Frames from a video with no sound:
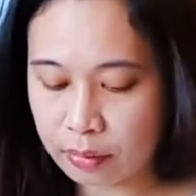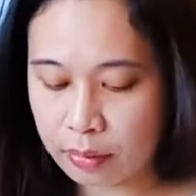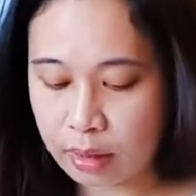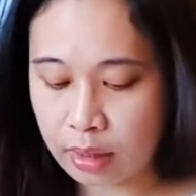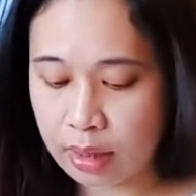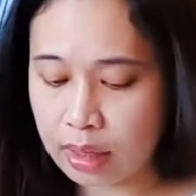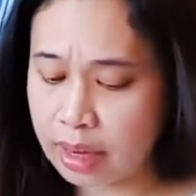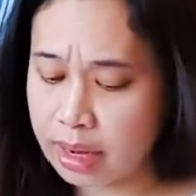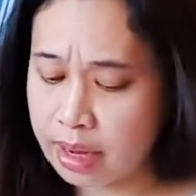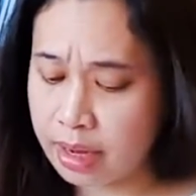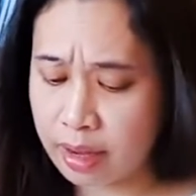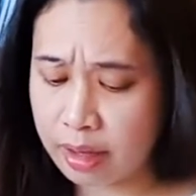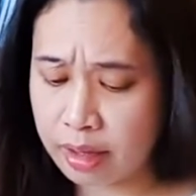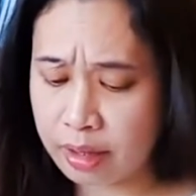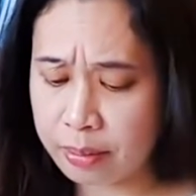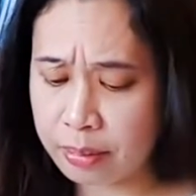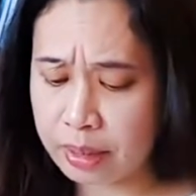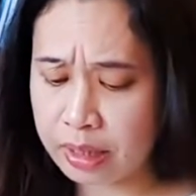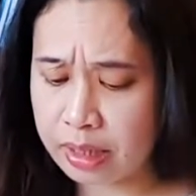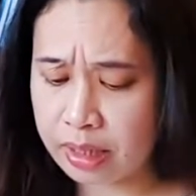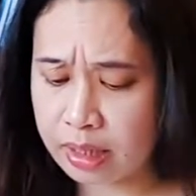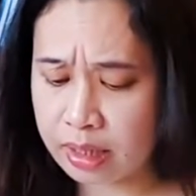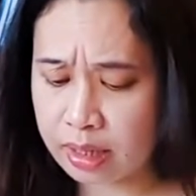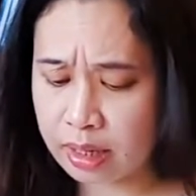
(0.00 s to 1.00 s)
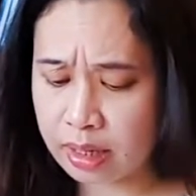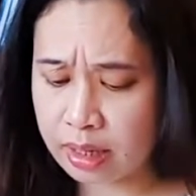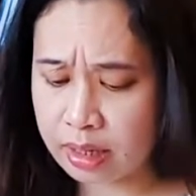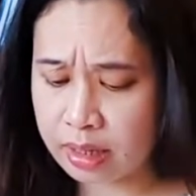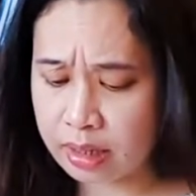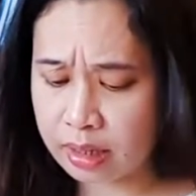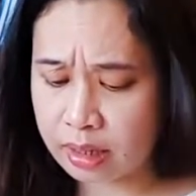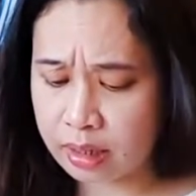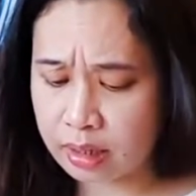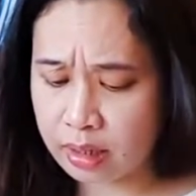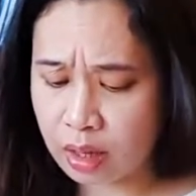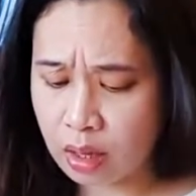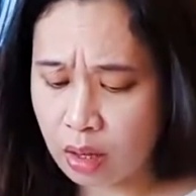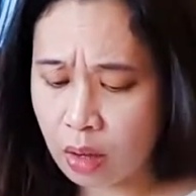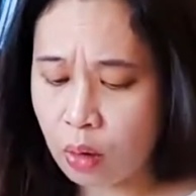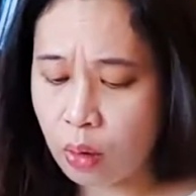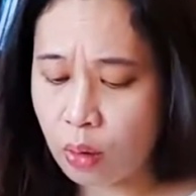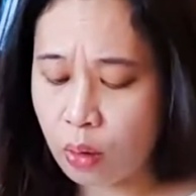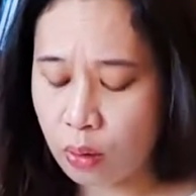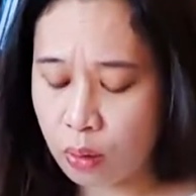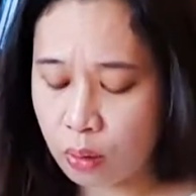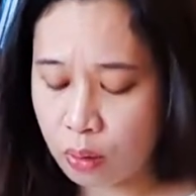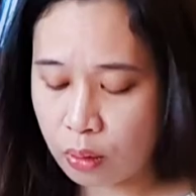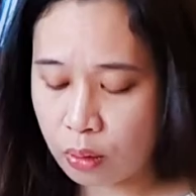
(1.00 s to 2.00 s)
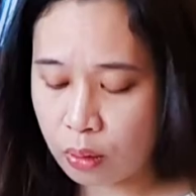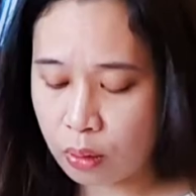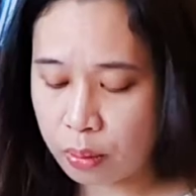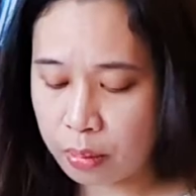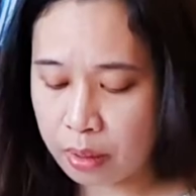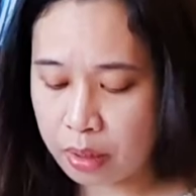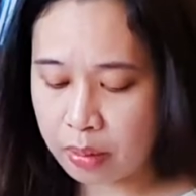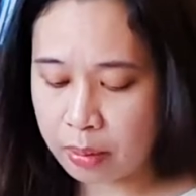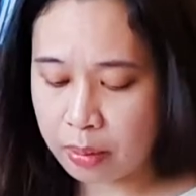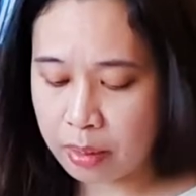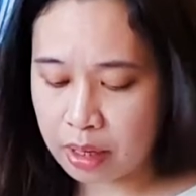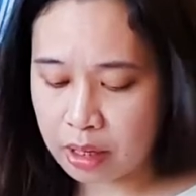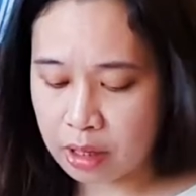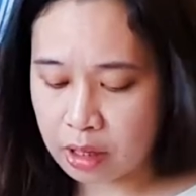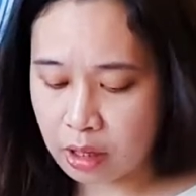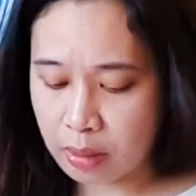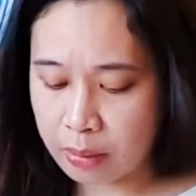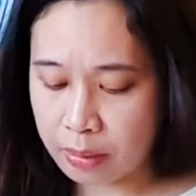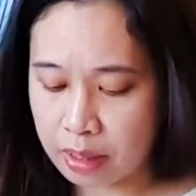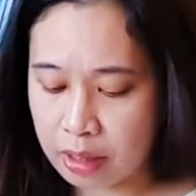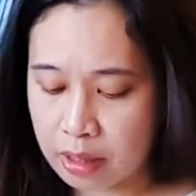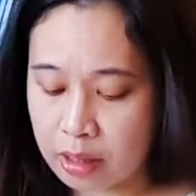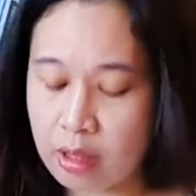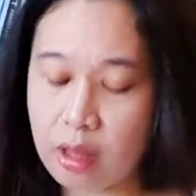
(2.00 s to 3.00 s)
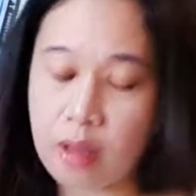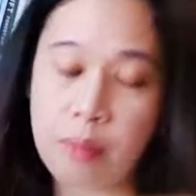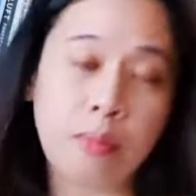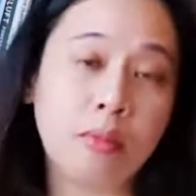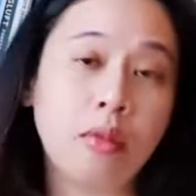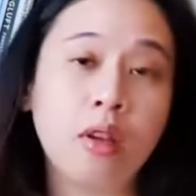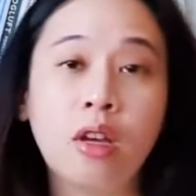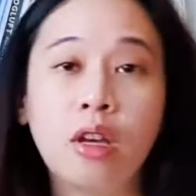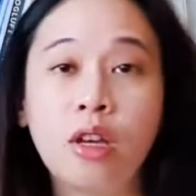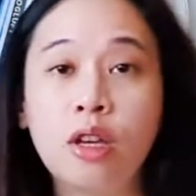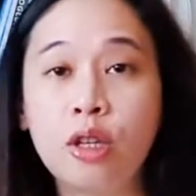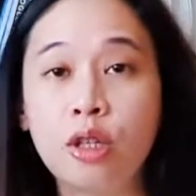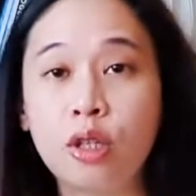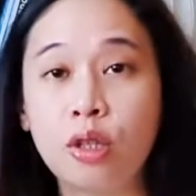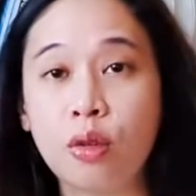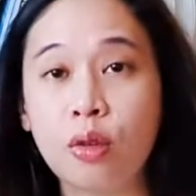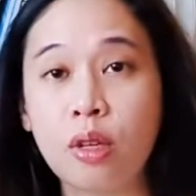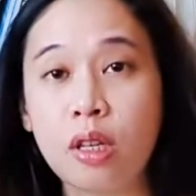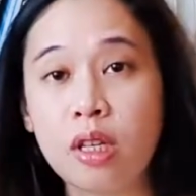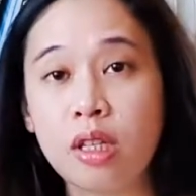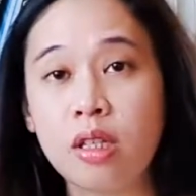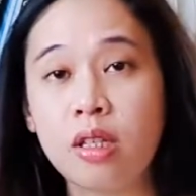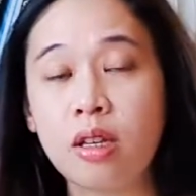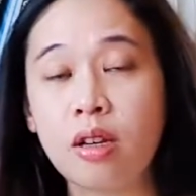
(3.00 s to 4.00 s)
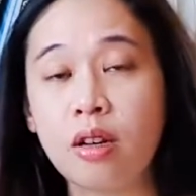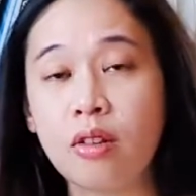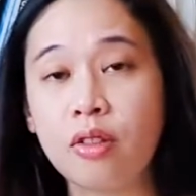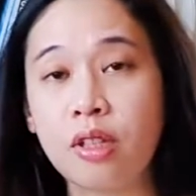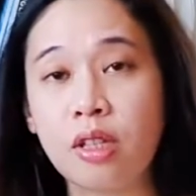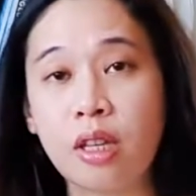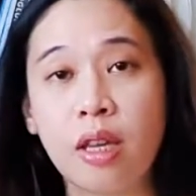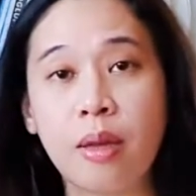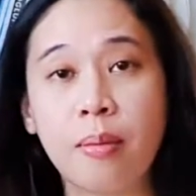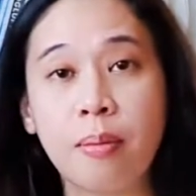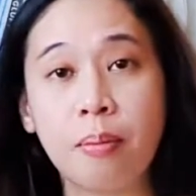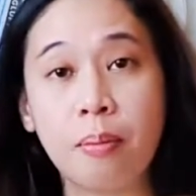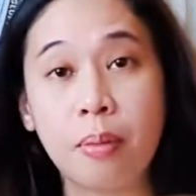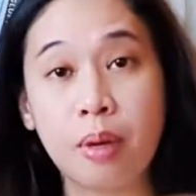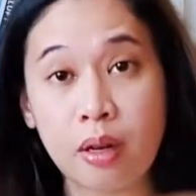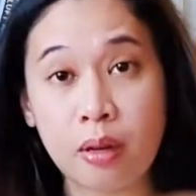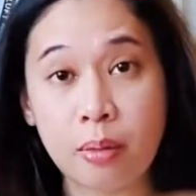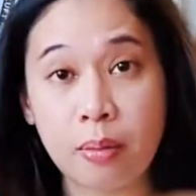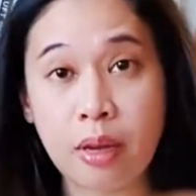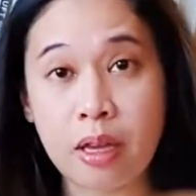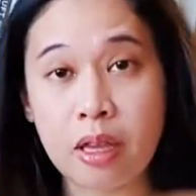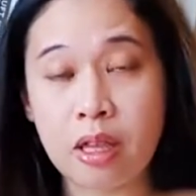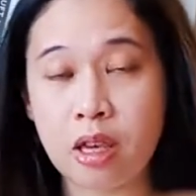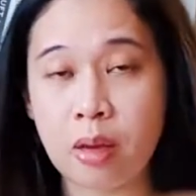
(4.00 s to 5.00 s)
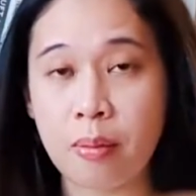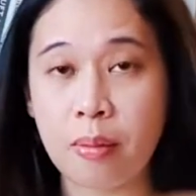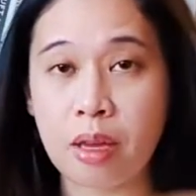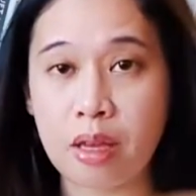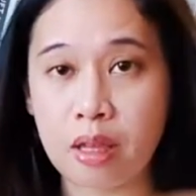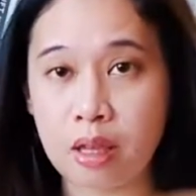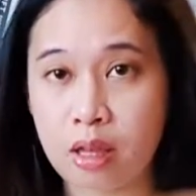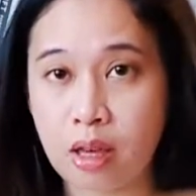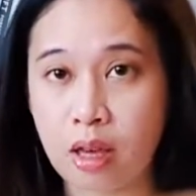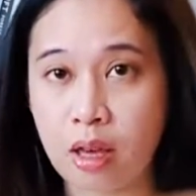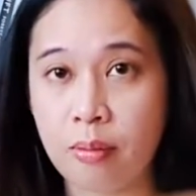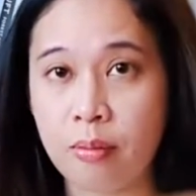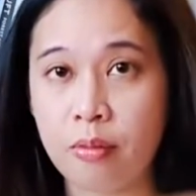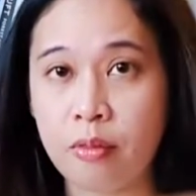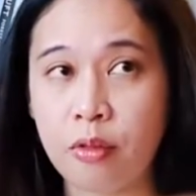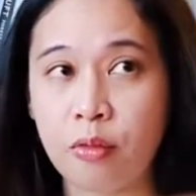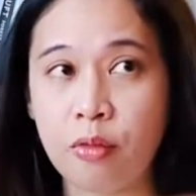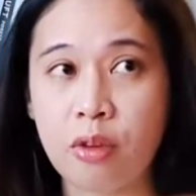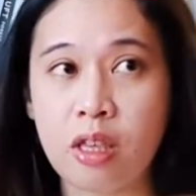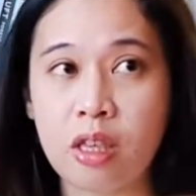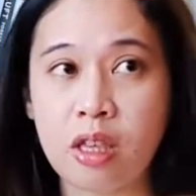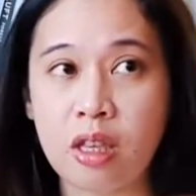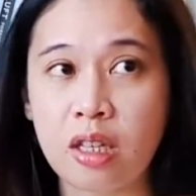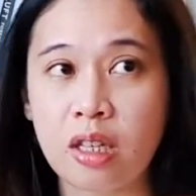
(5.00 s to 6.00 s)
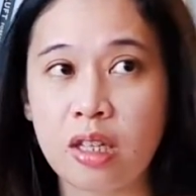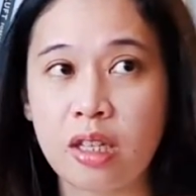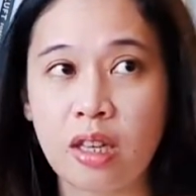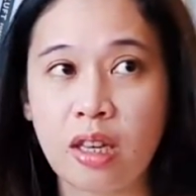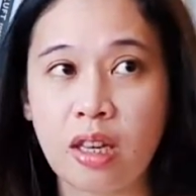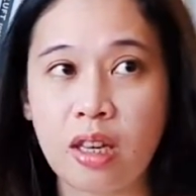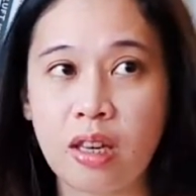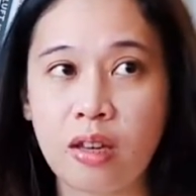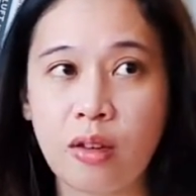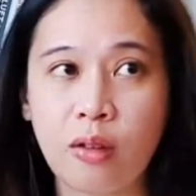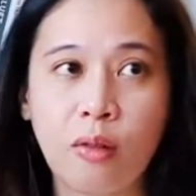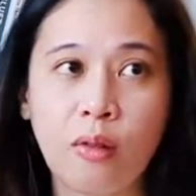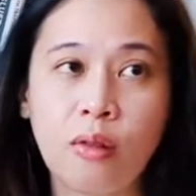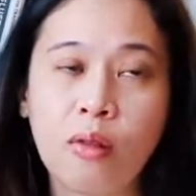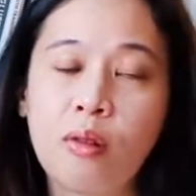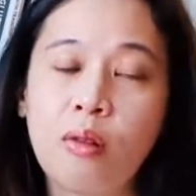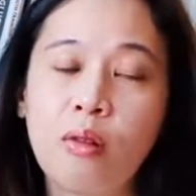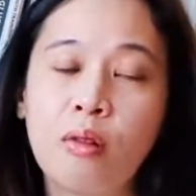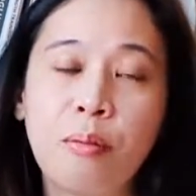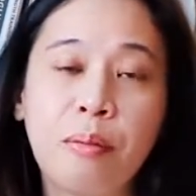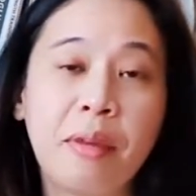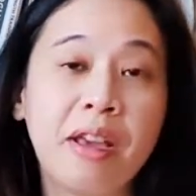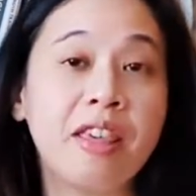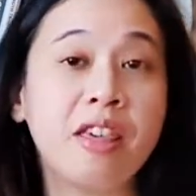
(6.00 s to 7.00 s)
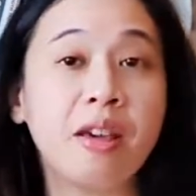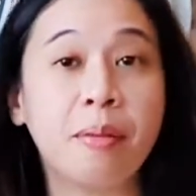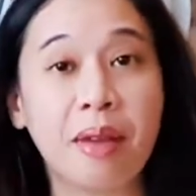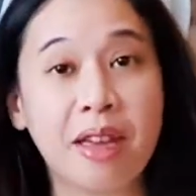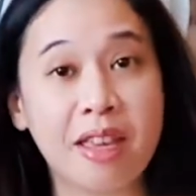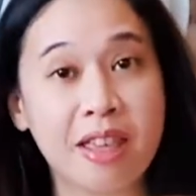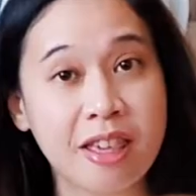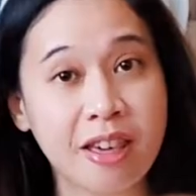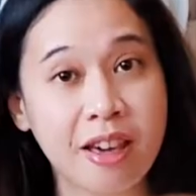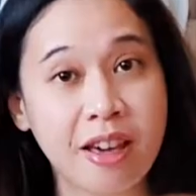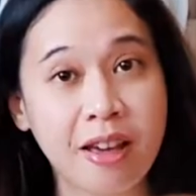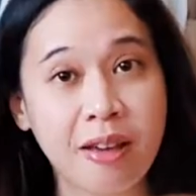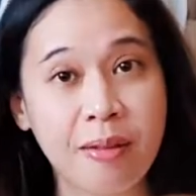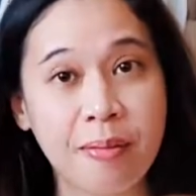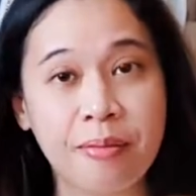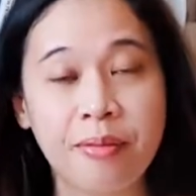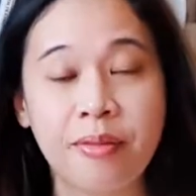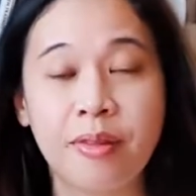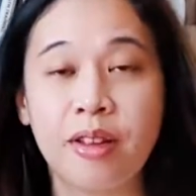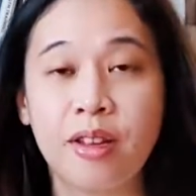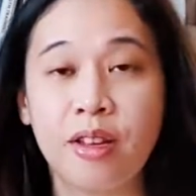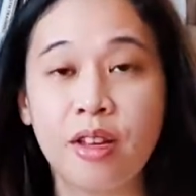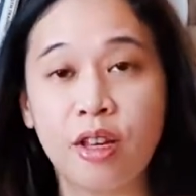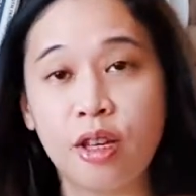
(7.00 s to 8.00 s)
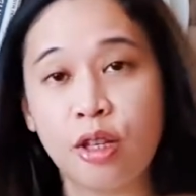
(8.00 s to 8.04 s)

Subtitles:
And Albert says, oh, bermacam-macam. So instead of say bermacam-macam, we just say, oh, macam-macam.